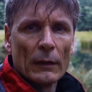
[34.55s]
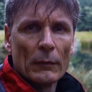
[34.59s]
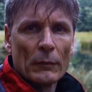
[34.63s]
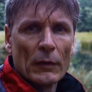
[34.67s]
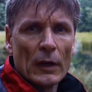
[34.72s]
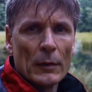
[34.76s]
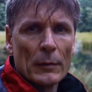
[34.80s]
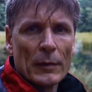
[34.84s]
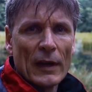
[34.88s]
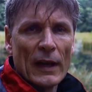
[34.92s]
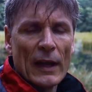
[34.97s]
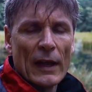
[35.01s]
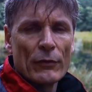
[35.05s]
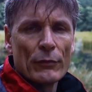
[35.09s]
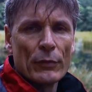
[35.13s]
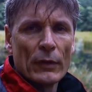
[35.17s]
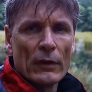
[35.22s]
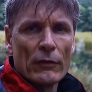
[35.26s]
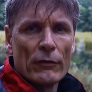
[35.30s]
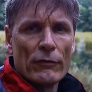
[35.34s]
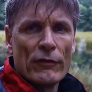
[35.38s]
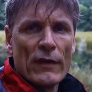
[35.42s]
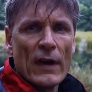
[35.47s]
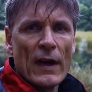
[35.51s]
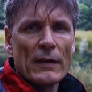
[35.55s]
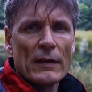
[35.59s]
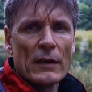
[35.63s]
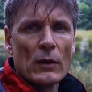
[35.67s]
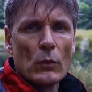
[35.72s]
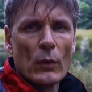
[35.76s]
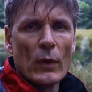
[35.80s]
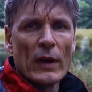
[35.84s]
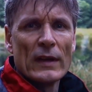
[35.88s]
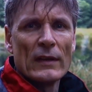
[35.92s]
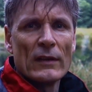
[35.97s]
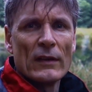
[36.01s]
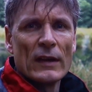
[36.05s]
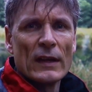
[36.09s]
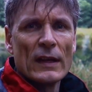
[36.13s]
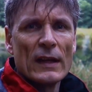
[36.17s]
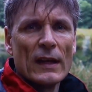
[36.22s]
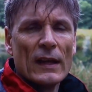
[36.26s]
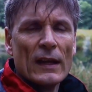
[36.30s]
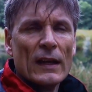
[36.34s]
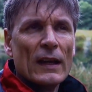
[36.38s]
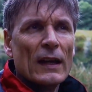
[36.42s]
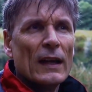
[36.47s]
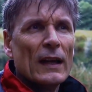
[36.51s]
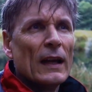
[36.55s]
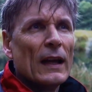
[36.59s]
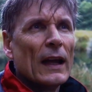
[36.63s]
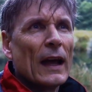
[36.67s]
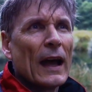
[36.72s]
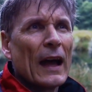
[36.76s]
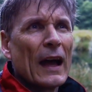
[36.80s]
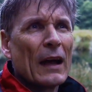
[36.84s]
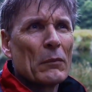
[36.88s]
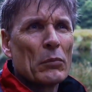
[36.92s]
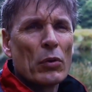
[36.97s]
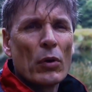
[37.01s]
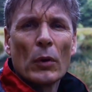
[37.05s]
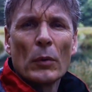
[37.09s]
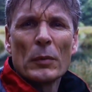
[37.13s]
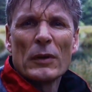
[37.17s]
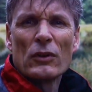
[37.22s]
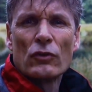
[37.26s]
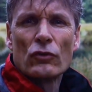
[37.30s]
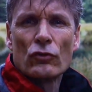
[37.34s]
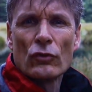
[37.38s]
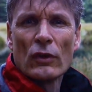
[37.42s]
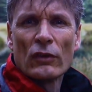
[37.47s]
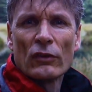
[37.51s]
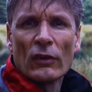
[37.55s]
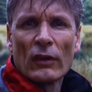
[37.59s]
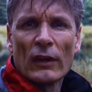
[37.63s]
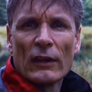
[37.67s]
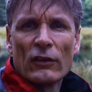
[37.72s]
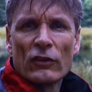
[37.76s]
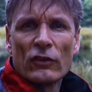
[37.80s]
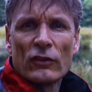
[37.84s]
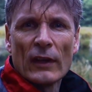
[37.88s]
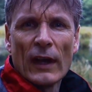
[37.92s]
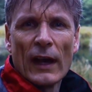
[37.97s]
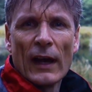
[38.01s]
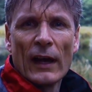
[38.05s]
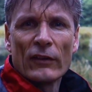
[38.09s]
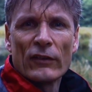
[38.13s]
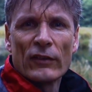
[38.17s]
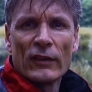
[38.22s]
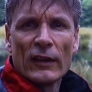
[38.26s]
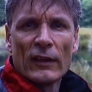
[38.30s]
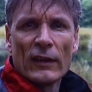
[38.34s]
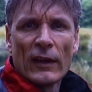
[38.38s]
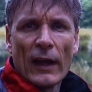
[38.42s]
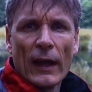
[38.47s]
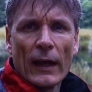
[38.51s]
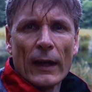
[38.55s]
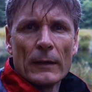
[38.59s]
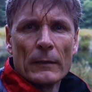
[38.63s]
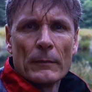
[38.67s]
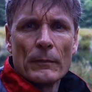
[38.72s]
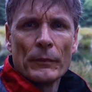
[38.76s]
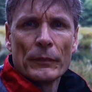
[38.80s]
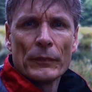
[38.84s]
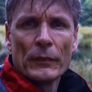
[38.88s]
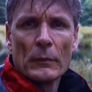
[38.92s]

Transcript: I'm going to be left with a very windy and probably drizzly start to the day.